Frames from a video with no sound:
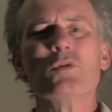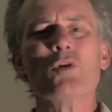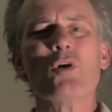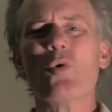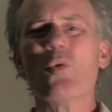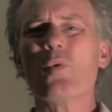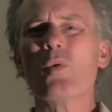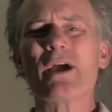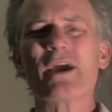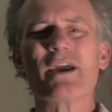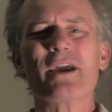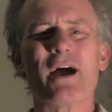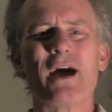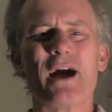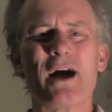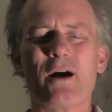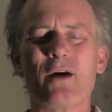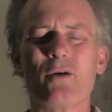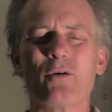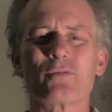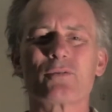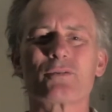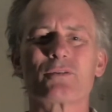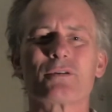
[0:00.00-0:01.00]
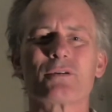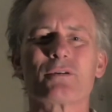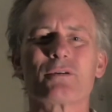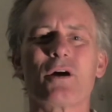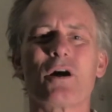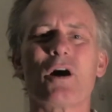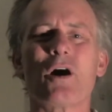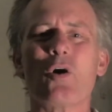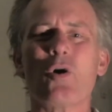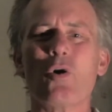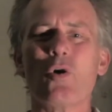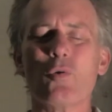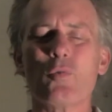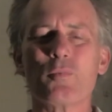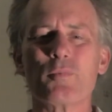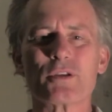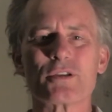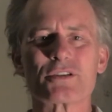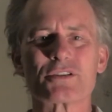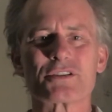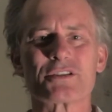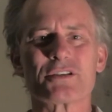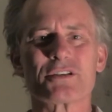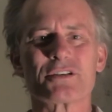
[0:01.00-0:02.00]
no way out
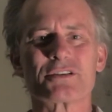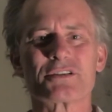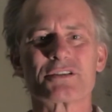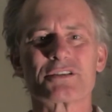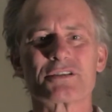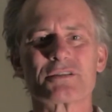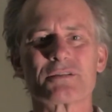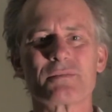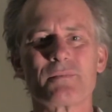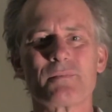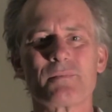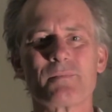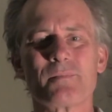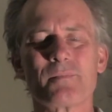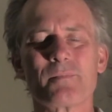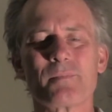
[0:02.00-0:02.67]
hopelessness.